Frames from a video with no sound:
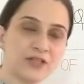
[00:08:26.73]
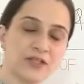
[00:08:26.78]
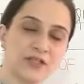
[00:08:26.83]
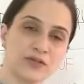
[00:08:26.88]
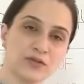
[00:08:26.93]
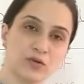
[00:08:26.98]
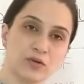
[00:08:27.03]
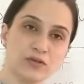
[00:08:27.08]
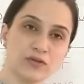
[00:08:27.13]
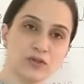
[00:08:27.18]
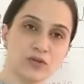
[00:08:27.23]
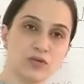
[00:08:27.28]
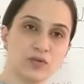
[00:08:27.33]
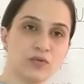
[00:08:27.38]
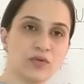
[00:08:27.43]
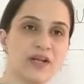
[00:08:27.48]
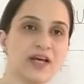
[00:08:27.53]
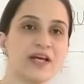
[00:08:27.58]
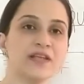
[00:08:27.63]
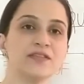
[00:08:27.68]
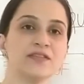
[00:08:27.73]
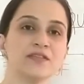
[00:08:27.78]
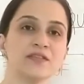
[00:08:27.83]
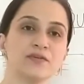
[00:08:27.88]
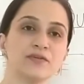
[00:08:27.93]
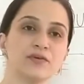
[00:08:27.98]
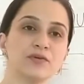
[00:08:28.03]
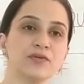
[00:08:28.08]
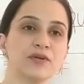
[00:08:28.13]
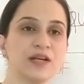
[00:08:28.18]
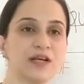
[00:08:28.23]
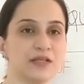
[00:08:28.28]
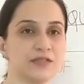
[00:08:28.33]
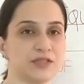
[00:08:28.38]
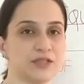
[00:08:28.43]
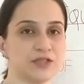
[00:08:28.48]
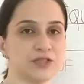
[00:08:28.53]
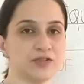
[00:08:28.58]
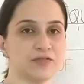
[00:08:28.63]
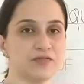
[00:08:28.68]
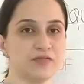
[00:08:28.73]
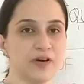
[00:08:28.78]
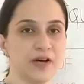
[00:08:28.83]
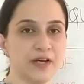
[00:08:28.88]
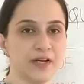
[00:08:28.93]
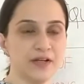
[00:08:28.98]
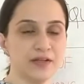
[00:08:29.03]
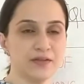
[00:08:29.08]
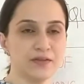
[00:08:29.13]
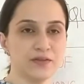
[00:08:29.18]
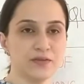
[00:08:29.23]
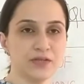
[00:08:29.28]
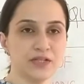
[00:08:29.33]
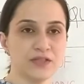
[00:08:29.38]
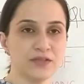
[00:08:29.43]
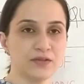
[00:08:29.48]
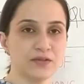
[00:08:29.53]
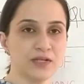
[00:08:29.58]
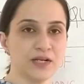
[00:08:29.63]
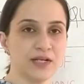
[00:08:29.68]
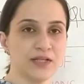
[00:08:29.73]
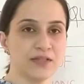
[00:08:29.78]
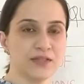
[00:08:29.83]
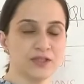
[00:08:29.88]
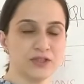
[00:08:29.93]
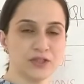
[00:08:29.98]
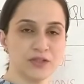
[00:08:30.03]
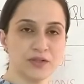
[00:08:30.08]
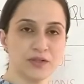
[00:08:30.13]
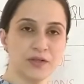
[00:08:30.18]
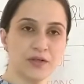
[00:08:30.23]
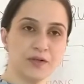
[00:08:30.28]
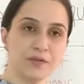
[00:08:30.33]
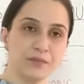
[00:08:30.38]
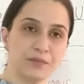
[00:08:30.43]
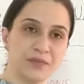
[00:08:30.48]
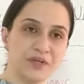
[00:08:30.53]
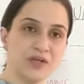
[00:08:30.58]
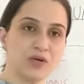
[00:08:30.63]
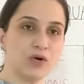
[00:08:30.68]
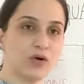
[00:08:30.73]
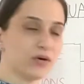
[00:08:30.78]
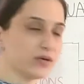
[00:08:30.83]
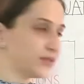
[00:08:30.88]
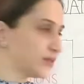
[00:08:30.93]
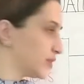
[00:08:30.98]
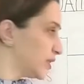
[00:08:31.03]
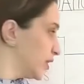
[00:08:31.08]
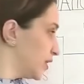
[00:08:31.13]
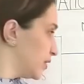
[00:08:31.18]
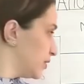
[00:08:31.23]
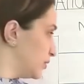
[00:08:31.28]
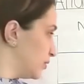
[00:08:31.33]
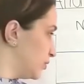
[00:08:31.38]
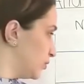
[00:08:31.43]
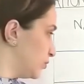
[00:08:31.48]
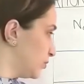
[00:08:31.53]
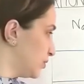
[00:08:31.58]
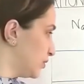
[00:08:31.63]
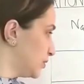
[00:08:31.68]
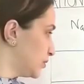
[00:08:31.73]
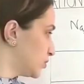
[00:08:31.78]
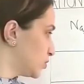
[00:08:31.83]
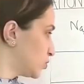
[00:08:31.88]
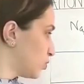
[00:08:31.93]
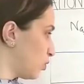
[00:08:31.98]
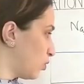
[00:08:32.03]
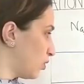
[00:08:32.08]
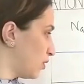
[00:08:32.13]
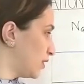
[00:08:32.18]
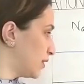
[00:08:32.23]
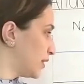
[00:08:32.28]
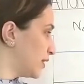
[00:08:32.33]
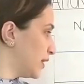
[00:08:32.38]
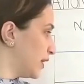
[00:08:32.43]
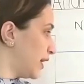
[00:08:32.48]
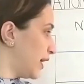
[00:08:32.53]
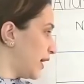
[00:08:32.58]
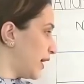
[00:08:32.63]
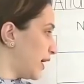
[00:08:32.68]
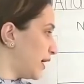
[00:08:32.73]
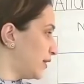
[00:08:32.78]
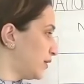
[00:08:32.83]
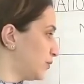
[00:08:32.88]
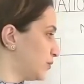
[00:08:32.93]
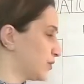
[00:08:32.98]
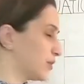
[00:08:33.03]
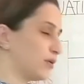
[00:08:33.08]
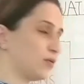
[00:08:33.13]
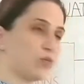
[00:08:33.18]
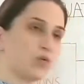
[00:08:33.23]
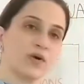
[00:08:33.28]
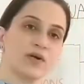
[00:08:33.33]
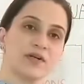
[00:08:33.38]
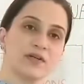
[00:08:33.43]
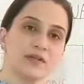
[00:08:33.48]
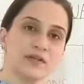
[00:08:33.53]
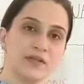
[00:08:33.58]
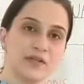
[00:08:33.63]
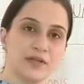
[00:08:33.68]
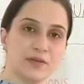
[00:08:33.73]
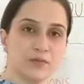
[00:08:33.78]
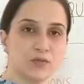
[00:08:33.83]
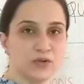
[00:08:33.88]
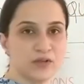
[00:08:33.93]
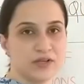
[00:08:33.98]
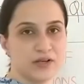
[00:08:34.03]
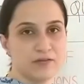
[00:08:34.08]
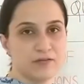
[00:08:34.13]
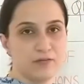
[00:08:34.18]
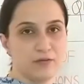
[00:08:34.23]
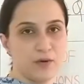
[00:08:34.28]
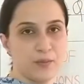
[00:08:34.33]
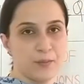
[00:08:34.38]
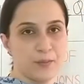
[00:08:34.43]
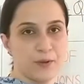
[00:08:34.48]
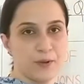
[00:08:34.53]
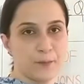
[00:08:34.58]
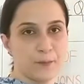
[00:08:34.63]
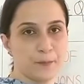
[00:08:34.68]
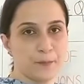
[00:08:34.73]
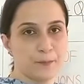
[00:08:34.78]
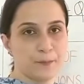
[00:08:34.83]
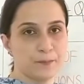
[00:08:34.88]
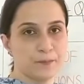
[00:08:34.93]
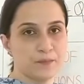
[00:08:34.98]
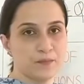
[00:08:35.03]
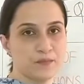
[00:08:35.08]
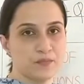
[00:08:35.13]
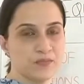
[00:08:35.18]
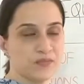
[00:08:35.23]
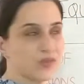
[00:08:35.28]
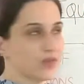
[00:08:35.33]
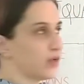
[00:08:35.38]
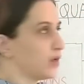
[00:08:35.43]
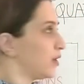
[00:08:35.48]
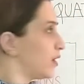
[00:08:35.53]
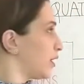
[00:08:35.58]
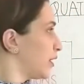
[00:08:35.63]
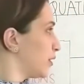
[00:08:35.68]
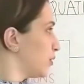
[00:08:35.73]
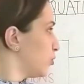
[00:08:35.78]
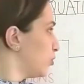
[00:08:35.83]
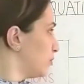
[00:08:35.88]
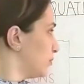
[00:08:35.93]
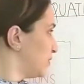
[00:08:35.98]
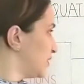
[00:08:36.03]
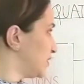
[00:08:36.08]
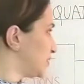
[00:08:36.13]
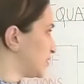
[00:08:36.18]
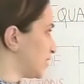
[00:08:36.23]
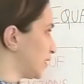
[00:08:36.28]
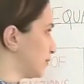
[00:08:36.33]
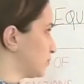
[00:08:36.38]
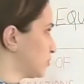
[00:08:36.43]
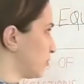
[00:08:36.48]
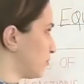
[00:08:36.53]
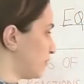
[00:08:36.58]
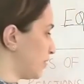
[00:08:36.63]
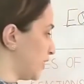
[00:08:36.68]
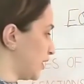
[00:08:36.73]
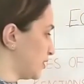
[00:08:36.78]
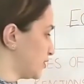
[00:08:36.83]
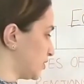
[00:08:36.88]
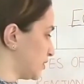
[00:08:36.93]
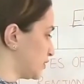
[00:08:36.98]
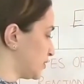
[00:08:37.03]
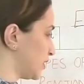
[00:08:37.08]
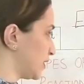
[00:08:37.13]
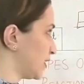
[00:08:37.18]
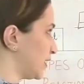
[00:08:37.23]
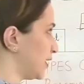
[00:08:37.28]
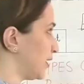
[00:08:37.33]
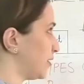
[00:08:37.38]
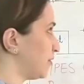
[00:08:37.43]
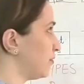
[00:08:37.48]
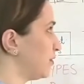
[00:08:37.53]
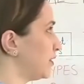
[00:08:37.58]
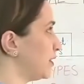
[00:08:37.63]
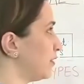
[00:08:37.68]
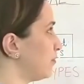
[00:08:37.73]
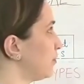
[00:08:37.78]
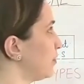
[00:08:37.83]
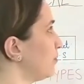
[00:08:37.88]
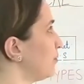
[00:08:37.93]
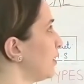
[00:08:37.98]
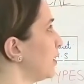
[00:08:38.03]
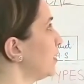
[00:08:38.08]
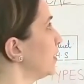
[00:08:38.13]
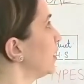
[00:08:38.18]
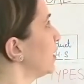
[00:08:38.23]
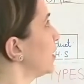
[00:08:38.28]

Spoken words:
is also known as neutralization. Why it is known as neutralization? Because neutral salt and neutral water, they both are formed. I hope these types of reactions are clear with everyone.